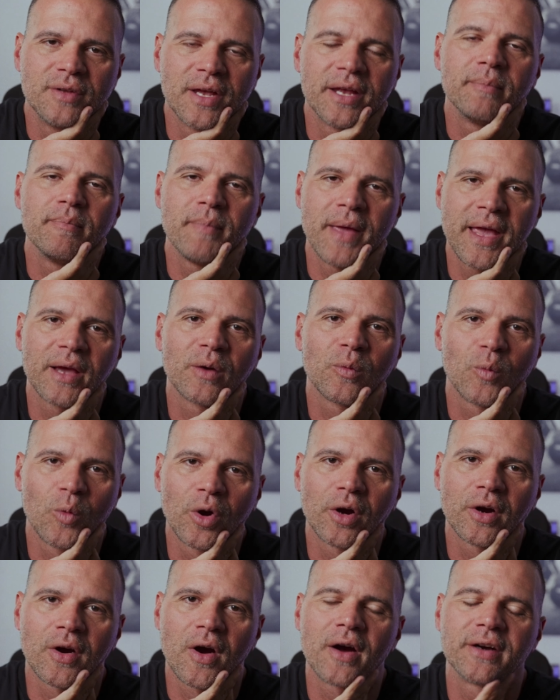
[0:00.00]
did make it
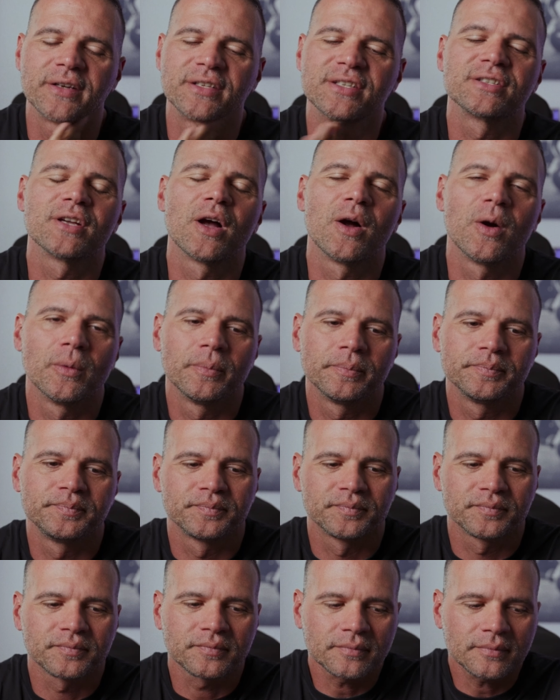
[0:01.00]
work hard. So
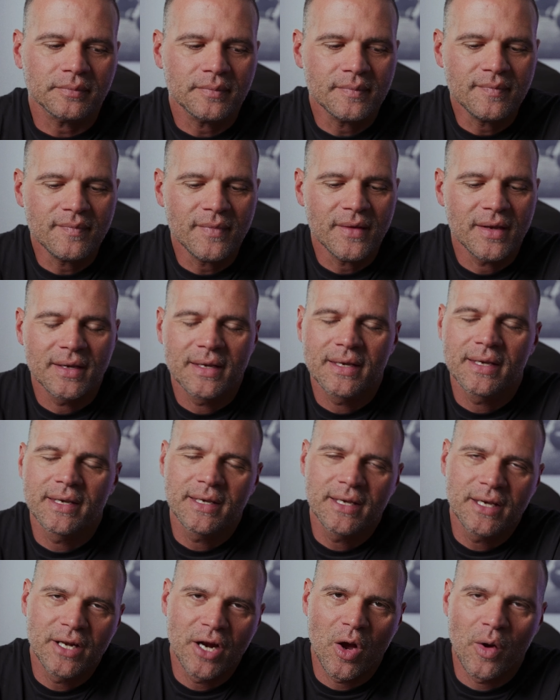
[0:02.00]

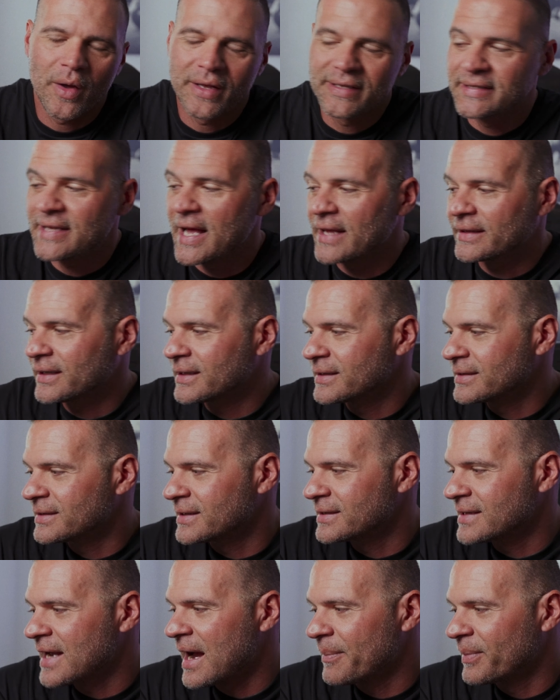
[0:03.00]
you know, it's not the
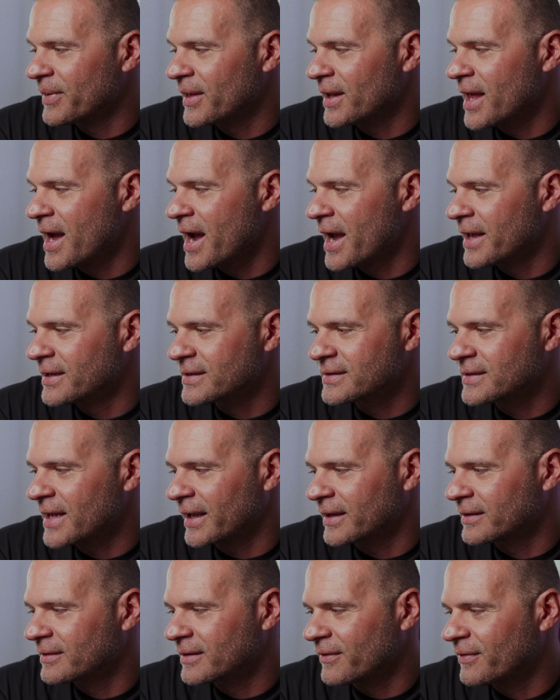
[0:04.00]
top of the line. It's
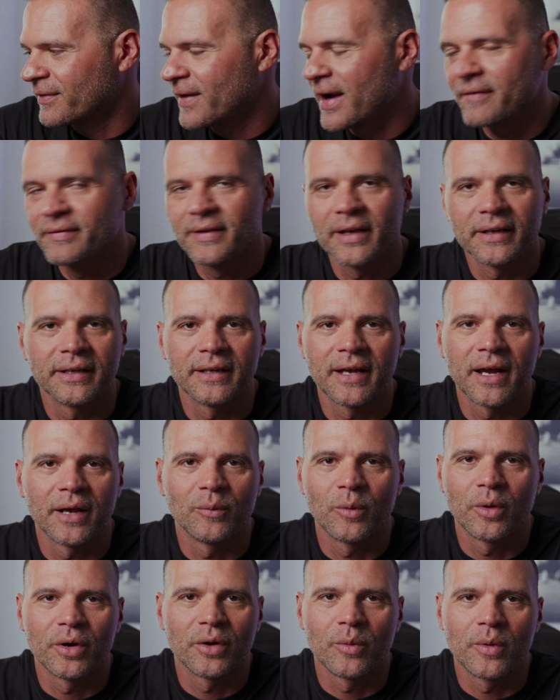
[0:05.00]
like the
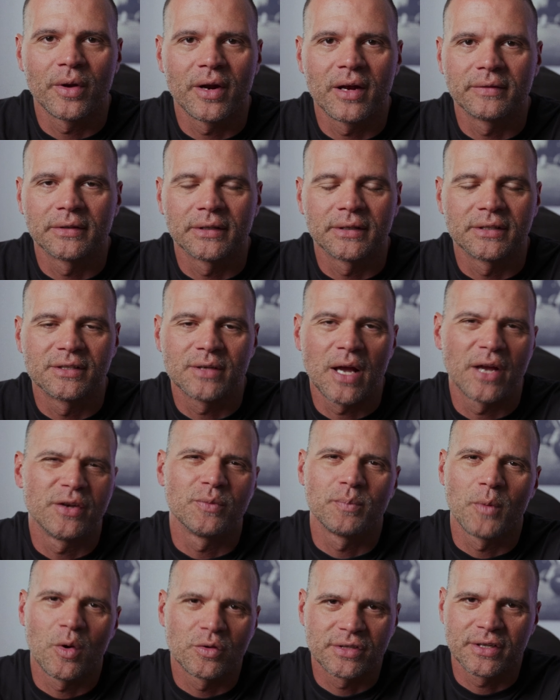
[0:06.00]
$5.99 one or whatever. It's,
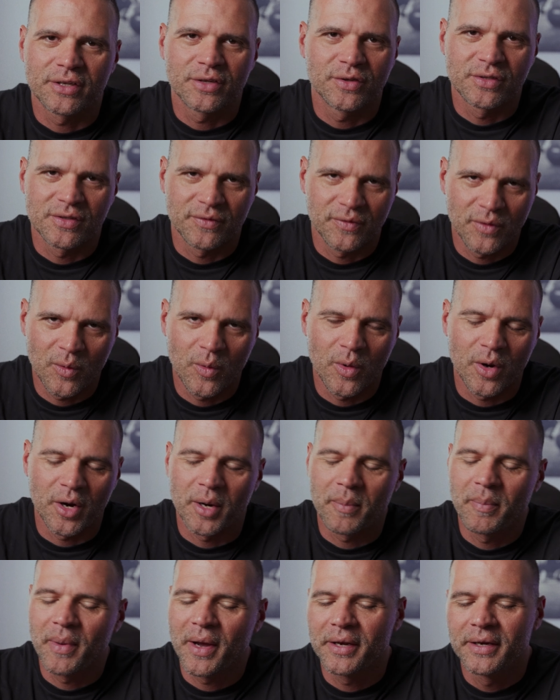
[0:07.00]
you mostly use it for
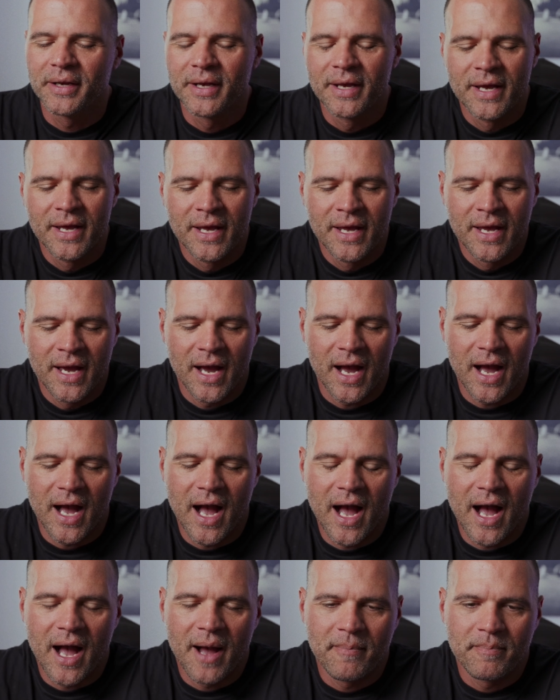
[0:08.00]
work, but
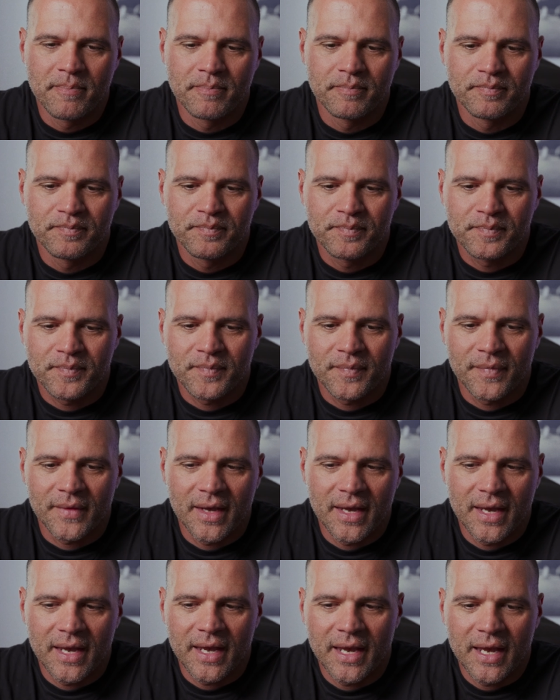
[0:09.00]

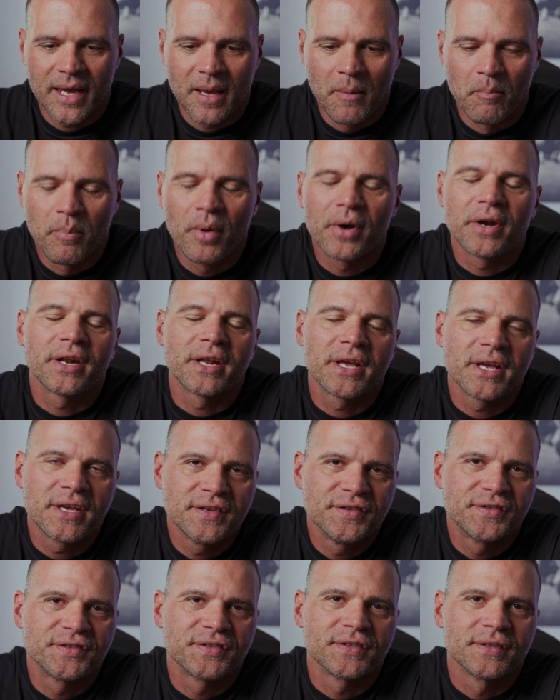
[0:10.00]
it
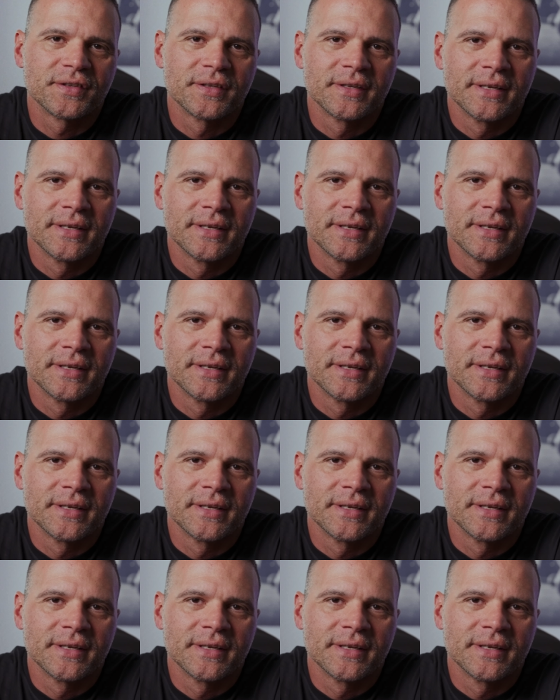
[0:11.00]
is,